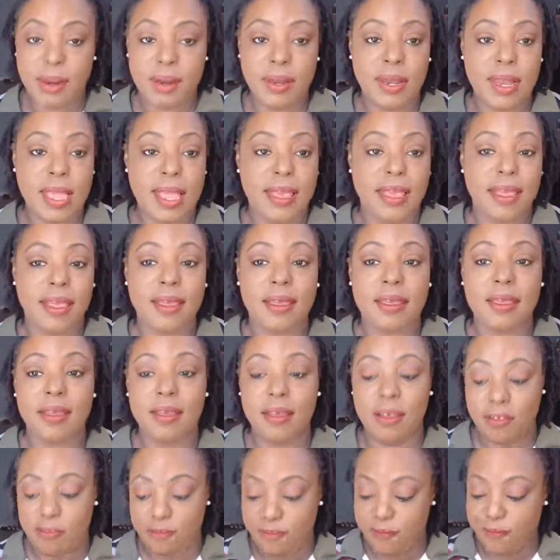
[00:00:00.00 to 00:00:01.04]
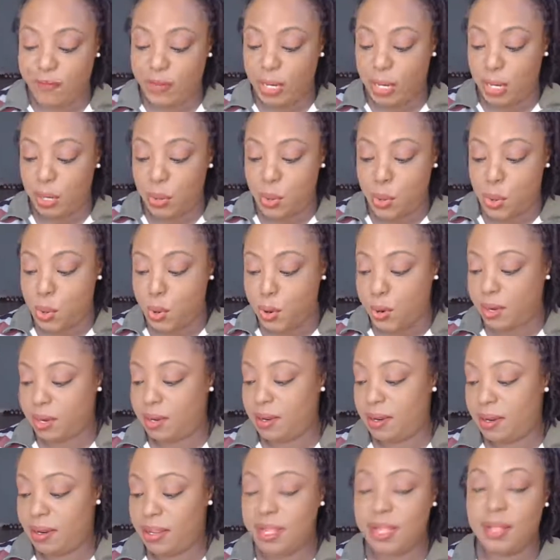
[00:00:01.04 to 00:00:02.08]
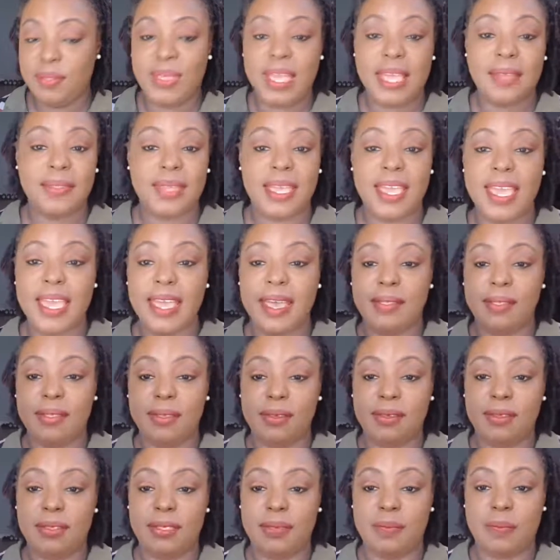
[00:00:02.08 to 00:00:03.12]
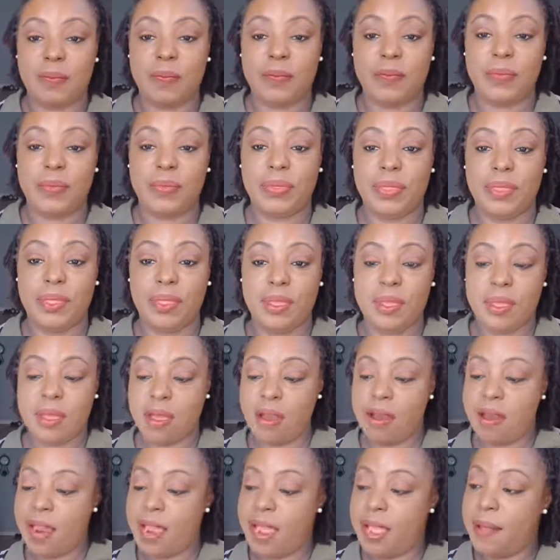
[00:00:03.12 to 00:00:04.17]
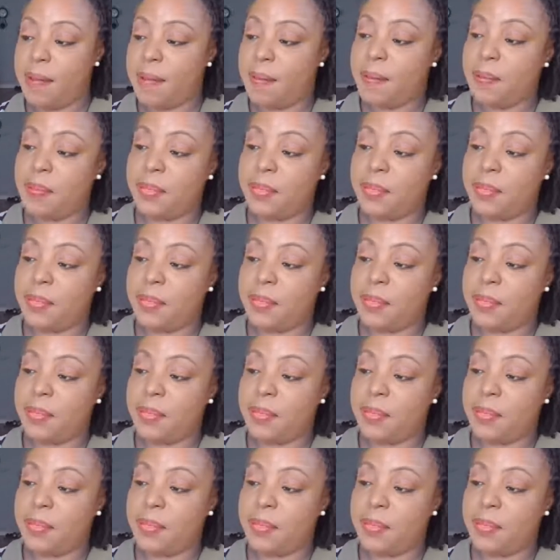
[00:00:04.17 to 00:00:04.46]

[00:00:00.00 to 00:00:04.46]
like floored that they had this. All right.